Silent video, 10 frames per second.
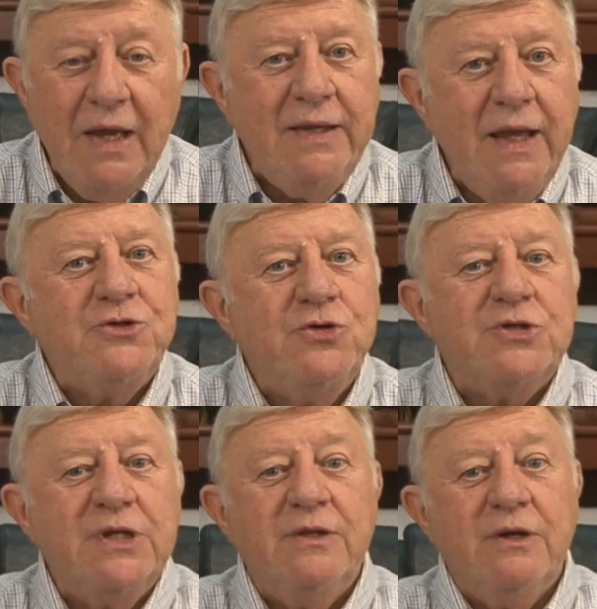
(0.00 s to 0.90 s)
Yet you
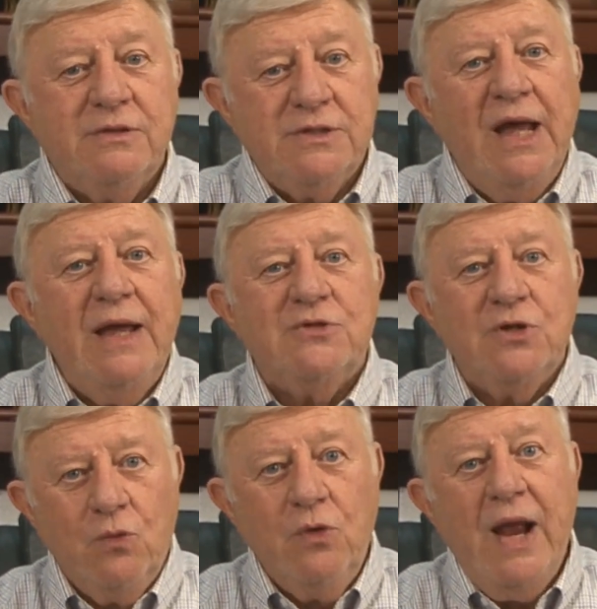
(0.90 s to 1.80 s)
see, there are times
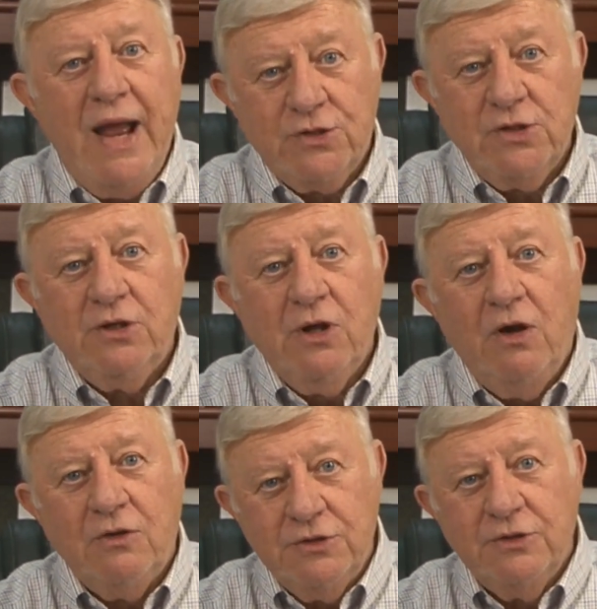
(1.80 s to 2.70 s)
that we're actually
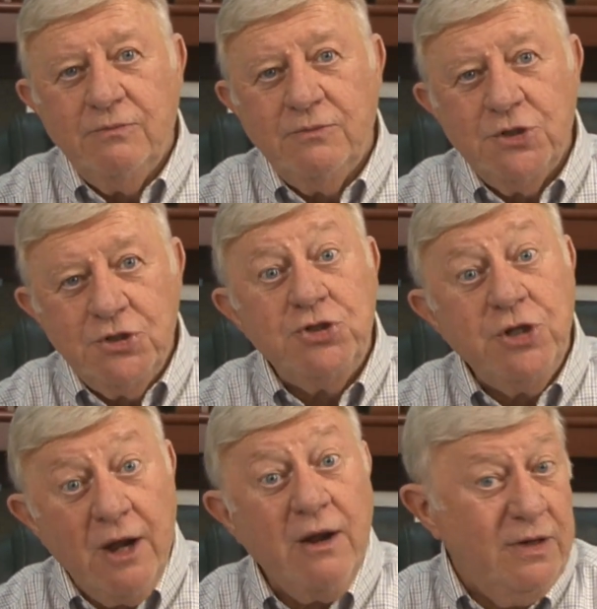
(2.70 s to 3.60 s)
called to, to
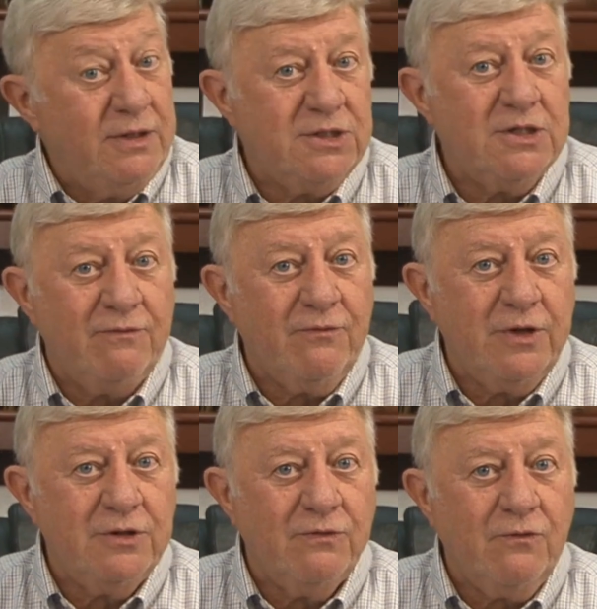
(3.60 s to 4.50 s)
share in the
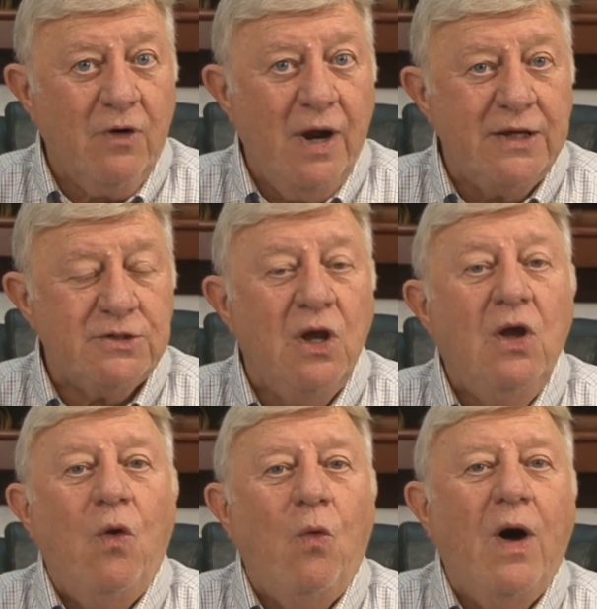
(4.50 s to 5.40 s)
sufferings of Christ.
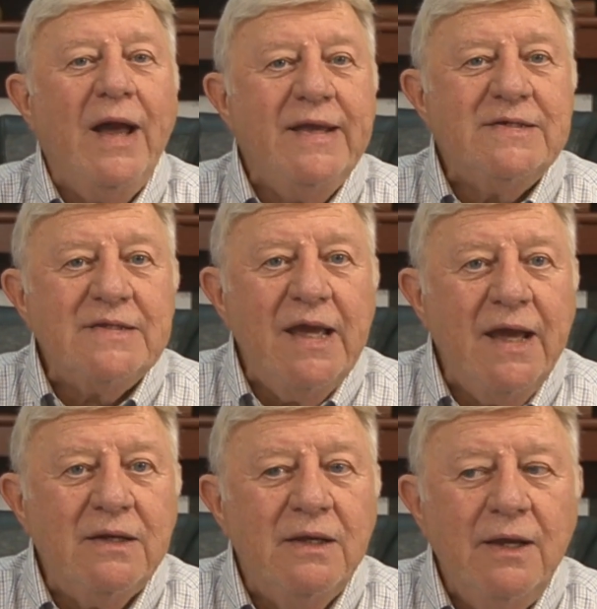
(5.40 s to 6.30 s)
Why is
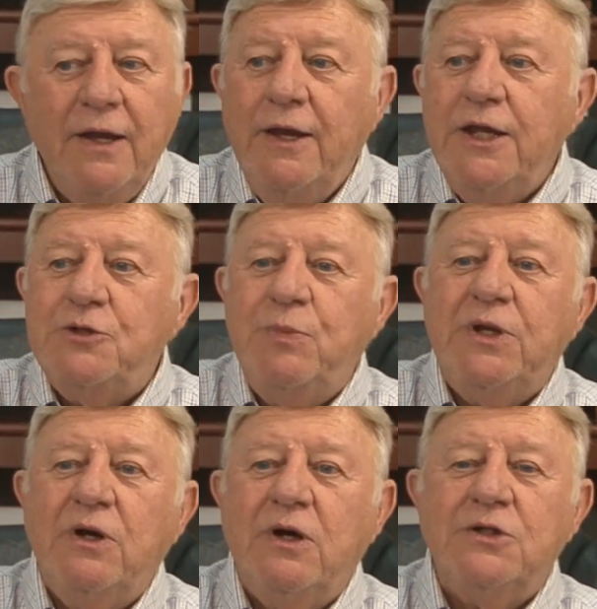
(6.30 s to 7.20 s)
that? It's
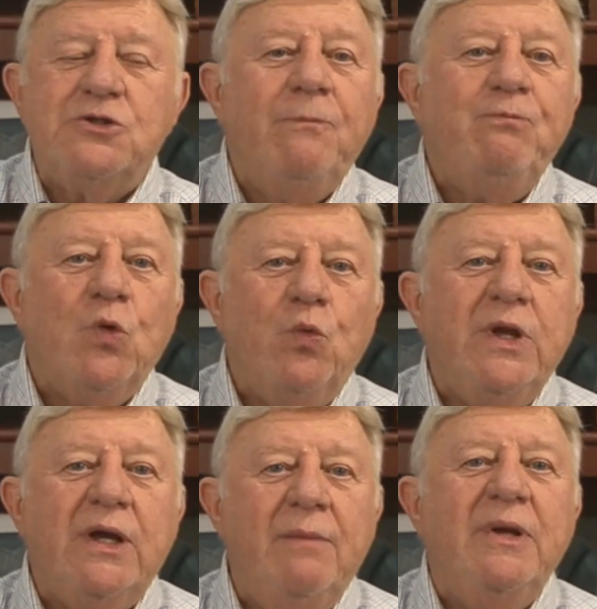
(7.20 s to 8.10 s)
because
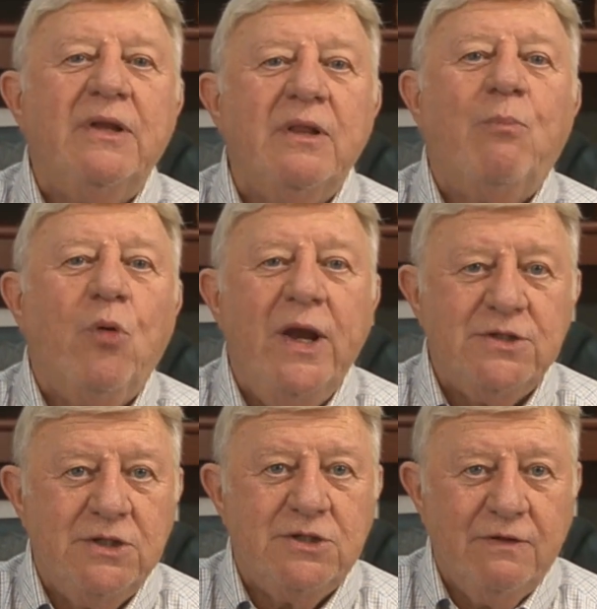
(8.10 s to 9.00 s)
we come into the
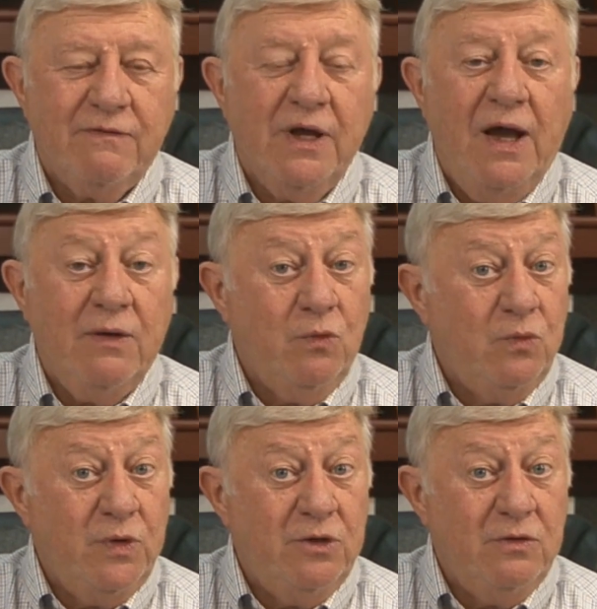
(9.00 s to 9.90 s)
presence of God
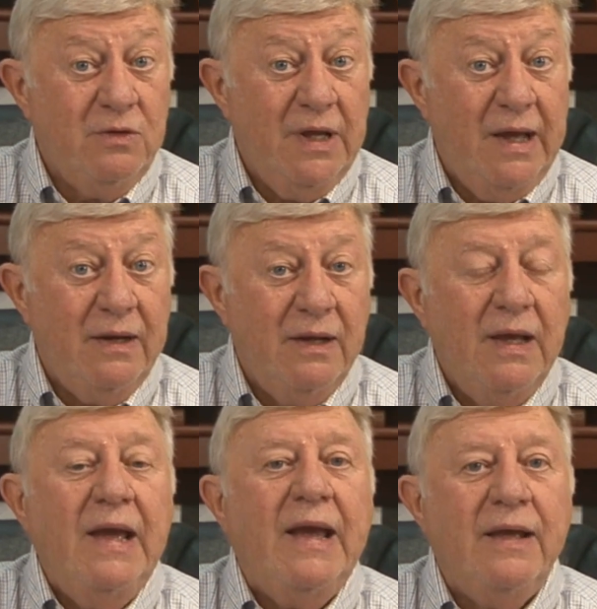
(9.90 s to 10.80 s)
when we do that,
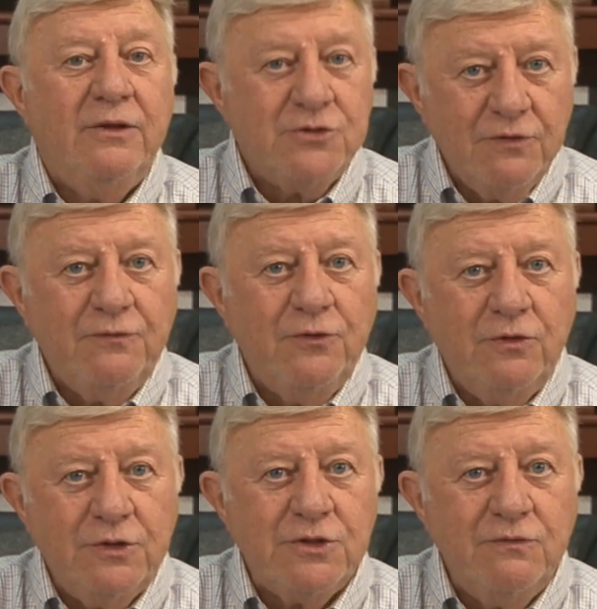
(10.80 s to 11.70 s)
and there's a
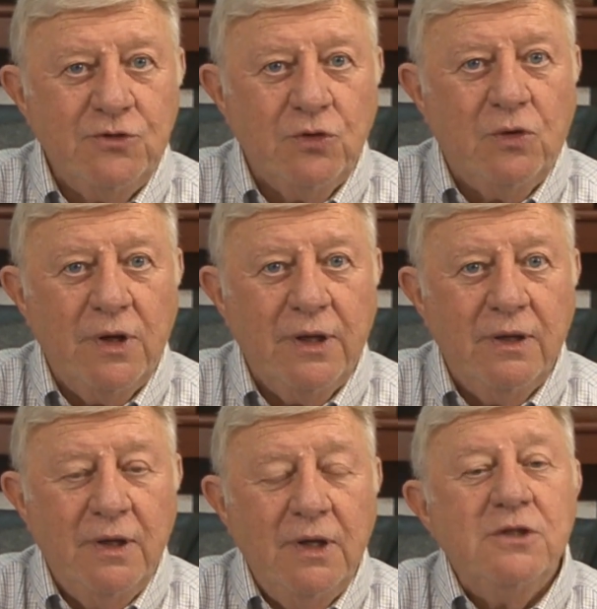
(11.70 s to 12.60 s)
fullness of joy.
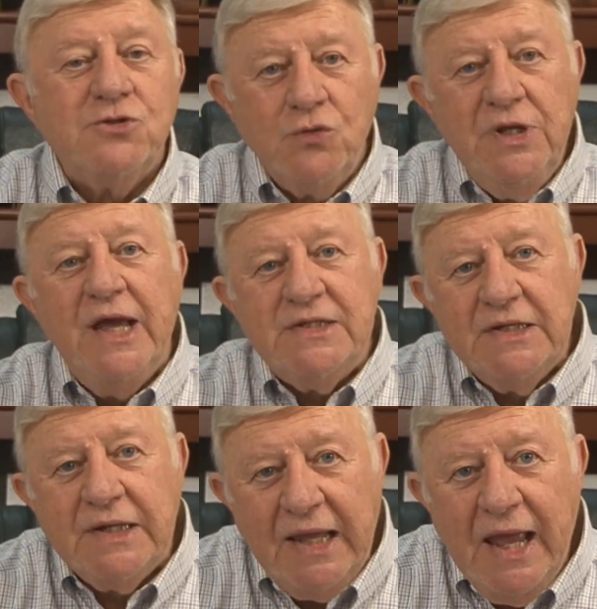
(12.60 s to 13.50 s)
So, yes,
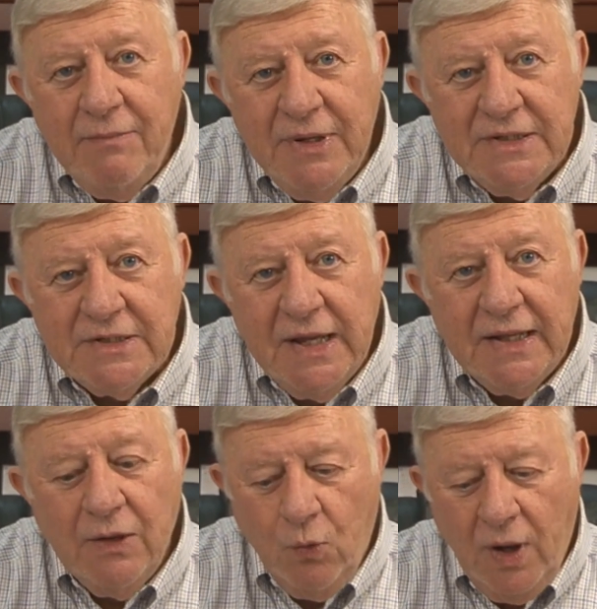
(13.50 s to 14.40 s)
it can be
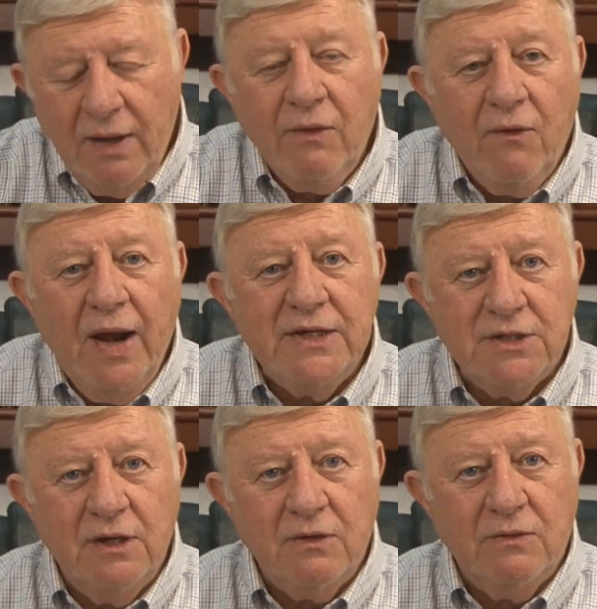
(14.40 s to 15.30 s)
said that while
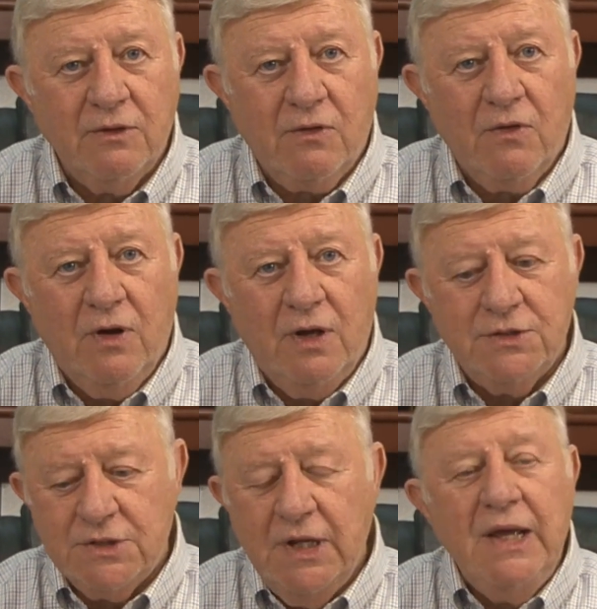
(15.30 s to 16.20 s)
Christ hung on the
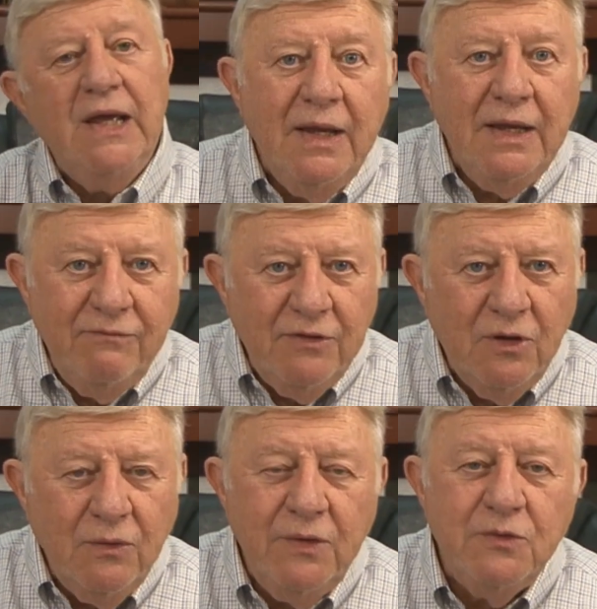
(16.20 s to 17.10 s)
cross, even
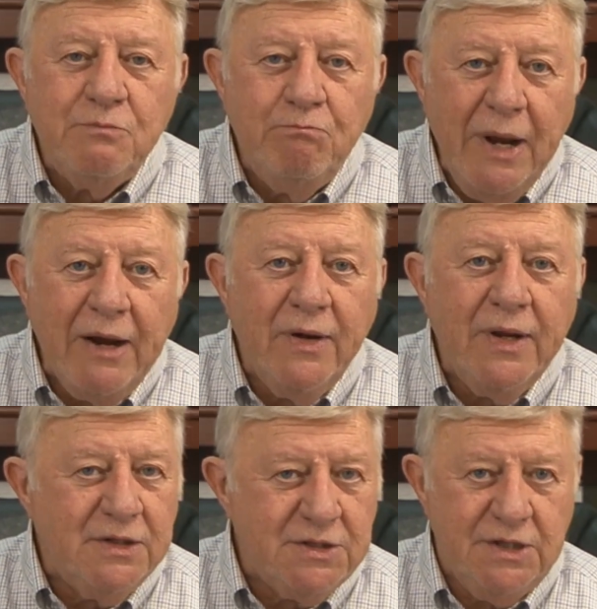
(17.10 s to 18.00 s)
though he was
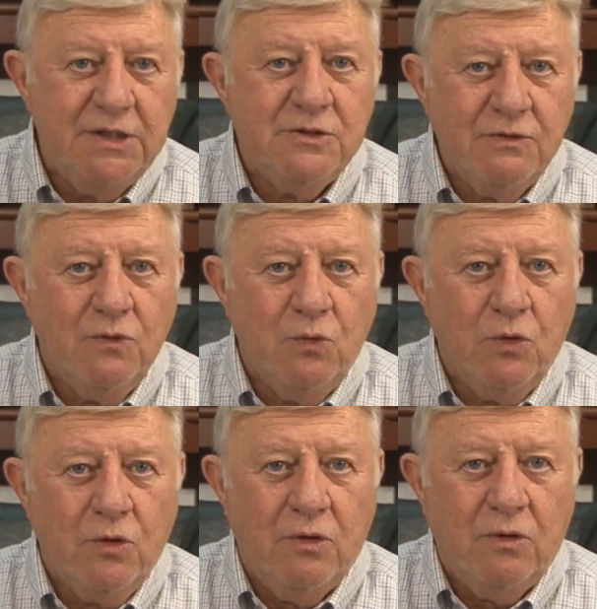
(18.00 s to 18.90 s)
bearing the sins of the
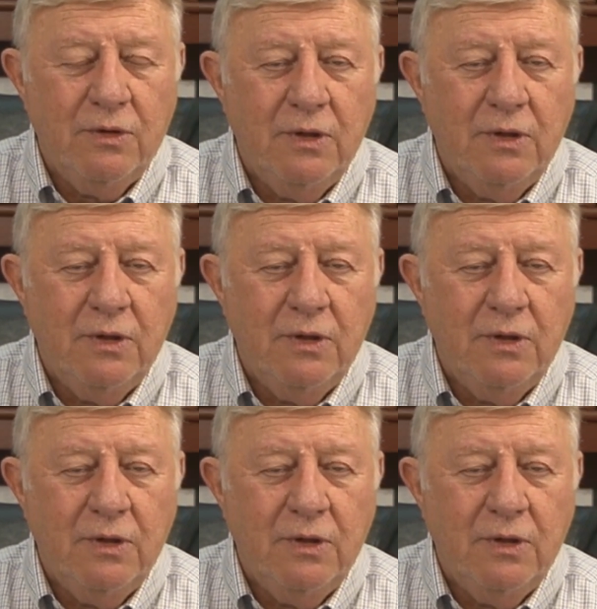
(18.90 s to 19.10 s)
world,